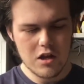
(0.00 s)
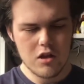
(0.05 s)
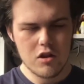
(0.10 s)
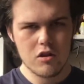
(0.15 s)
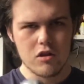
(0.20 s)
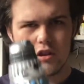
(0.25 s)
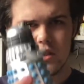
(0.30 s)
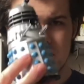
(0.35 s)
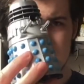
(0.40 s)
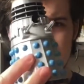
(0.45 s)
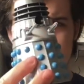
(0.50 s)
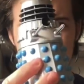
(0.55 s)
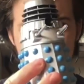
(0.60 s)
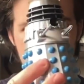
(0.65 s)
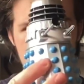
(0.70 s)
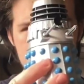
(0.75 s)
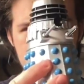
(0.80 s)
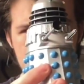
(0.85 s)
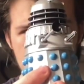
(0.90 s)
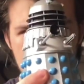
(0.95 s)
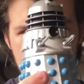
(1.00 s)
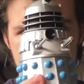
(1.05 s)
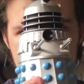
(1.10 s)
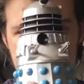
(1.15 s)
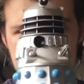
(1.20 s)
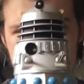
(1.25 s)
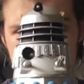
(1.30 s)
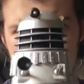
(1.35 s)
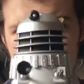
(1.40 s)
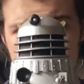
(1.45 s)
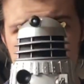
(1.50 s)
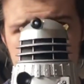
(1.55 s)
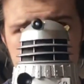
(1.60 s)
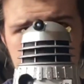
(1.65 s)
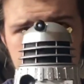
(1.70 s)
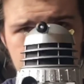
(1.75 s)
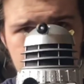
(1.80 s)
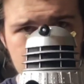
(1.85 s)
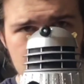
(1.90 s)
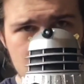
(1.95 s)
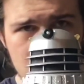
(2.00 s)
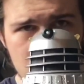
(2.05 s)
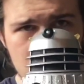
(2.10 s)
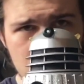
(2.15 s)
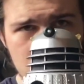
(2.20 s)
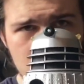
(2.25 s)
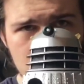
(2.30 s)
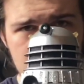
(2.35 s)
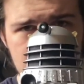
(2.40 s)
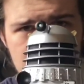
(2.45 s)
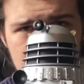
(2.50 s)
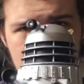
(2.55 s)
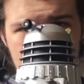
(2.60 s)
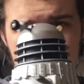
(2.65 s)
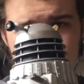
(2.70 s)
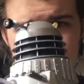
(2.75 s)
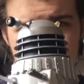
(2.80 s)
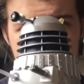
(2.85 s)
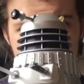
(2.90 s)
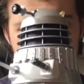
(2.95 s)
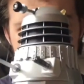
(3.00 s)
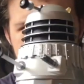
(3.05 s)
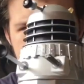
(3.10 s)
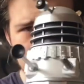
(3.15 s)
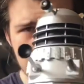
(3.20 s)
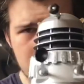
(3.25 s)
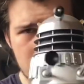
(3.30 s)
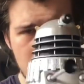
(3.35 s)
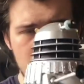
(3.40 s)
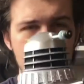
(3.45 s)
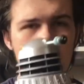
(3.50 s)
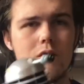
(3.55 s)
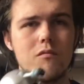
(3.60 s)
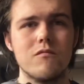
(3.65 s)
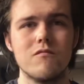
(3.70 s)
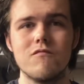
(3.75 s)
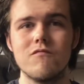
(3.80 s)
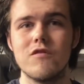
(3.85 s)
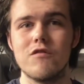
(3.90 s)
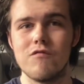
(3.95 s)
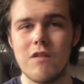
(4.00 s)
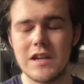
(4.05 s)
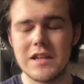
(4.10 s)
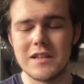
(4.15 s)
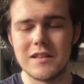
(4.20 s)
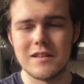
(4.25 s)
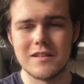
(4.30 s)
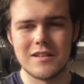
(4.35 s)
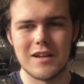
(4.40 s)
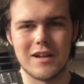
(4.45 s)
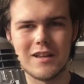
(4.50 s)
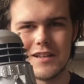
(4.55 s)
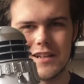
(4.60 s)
Looking at the guard Dalek though, we have, or the regular Dalek